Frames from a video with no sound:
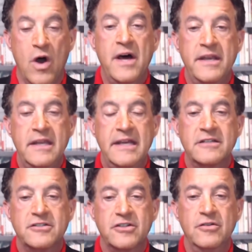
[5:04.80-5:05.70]
One
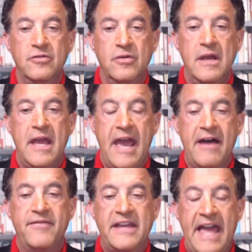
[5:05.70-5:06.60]
is to
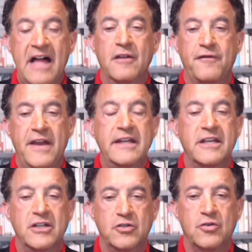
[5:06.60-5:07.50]
have the
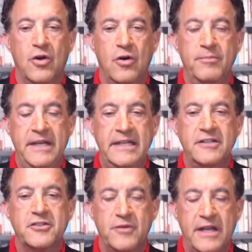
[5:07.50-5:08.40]
caliphate control,
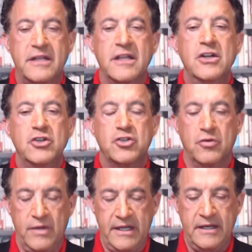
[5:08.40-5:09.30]
meaning strict
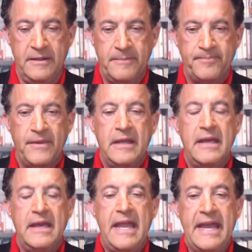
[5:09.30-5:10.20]
Sharia,
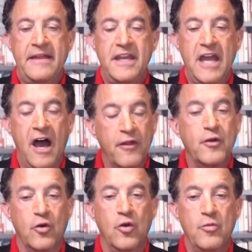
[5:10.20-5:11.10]
and the
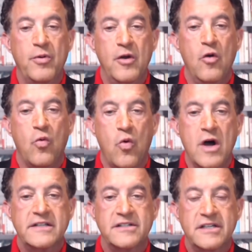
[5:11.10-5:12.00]
other group
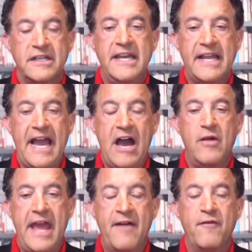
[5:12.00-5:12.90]
wants to kick
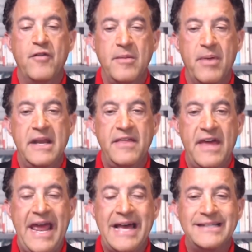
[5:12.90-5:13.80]
out everybody
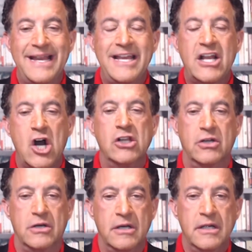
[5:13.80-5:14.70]
that has any
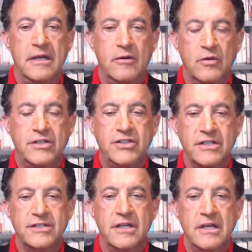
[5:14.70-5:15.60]
color, which
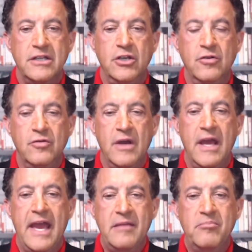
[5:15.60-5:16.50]
is
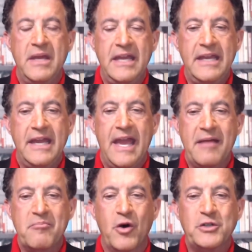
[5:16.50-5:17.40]
you and me
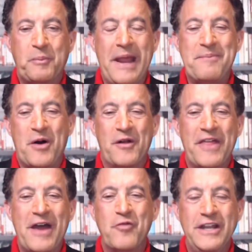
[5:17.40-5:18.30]
and most people
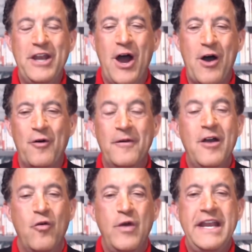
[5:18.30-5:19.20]
that we know.
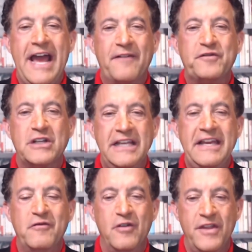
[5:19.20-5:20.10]
We have to
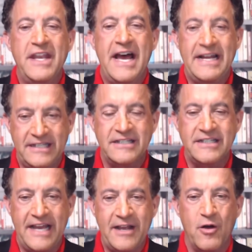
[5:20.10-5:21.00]
leave when the
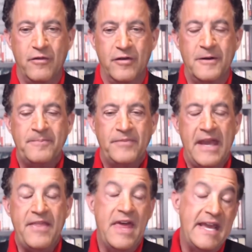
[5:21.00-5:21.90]
Nazis take over.
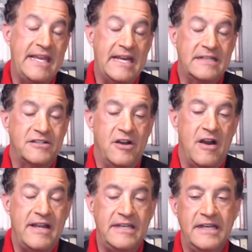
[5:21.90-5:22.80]
And then I guess
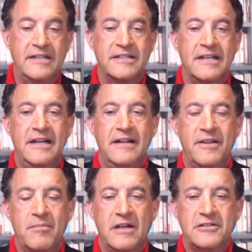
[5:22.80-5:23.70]
their idea is
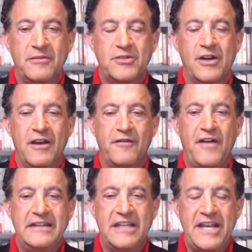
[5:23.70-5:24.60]
the Muslims are going to
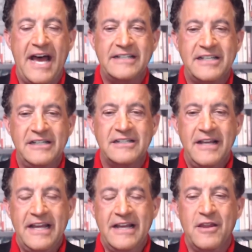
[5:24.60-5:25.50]
fight the Nazis
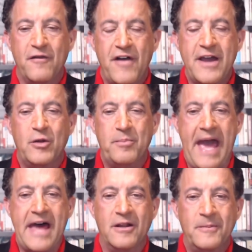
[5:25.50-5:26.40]
in the final
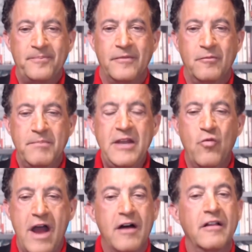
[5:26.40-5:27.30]
battle.
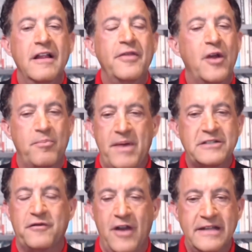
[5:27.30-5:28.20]
Meanwhile, they're
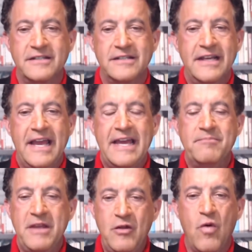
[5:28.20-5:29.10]
best friends.
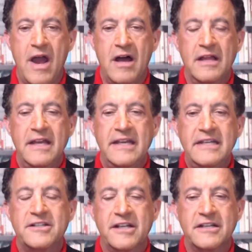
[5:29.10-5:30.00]
And meanwhile,
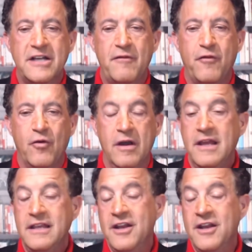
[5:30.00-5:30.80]
he sticks up for.